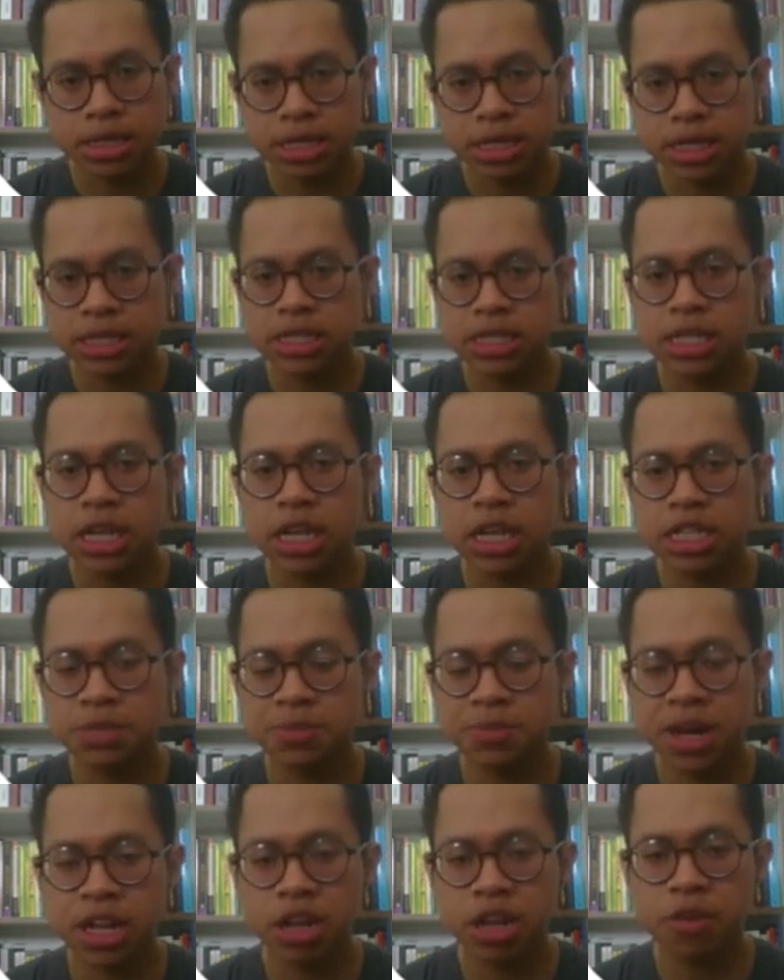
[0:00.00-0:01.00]
This is
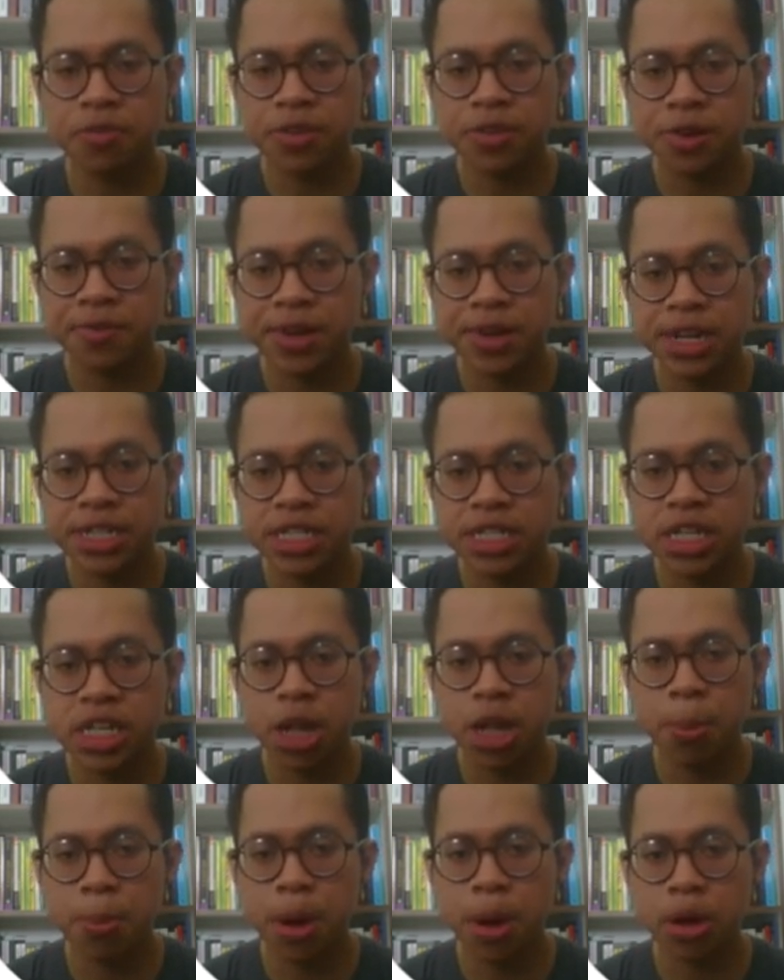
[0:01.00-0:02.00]
explain of
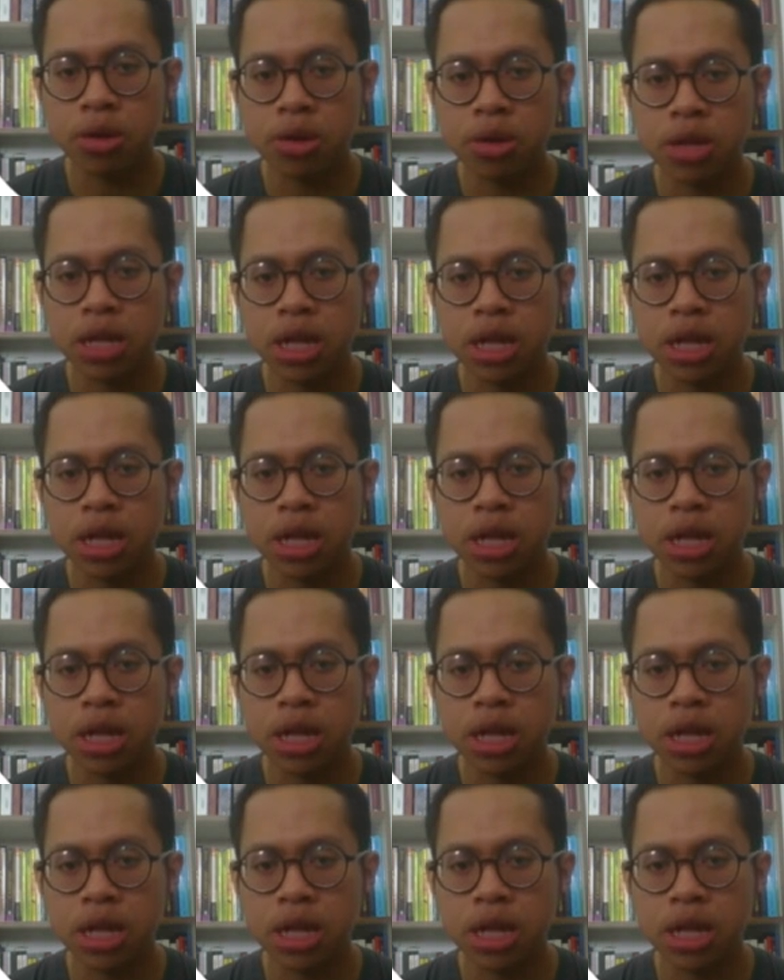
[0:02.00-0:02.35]
narration about